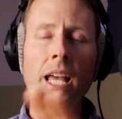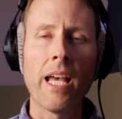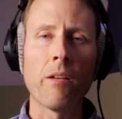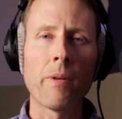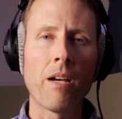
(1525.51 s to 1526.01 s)

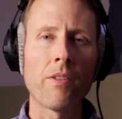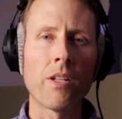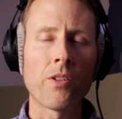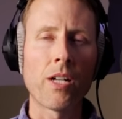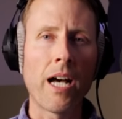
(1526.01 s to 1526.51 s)
And then we have
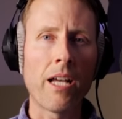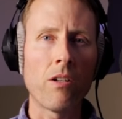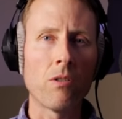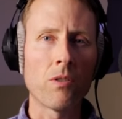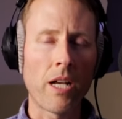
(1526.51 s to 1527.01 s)
another guy
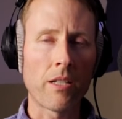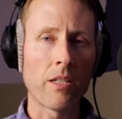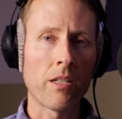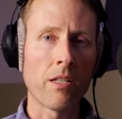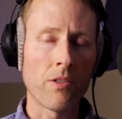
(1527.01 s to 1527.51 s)
who was
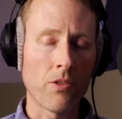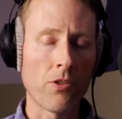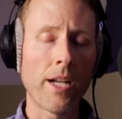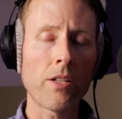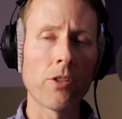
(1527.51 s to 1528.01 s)
acting as the
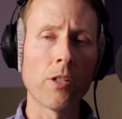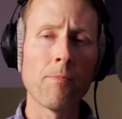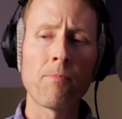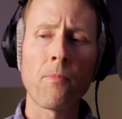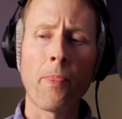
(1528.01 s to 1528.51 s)
director.
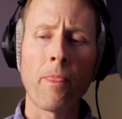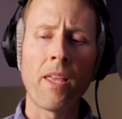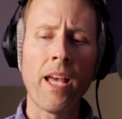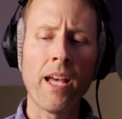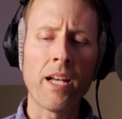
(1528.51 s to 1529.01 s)

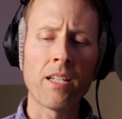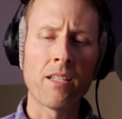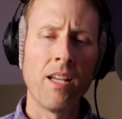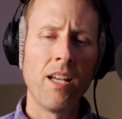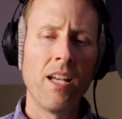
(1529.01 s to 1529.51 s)
And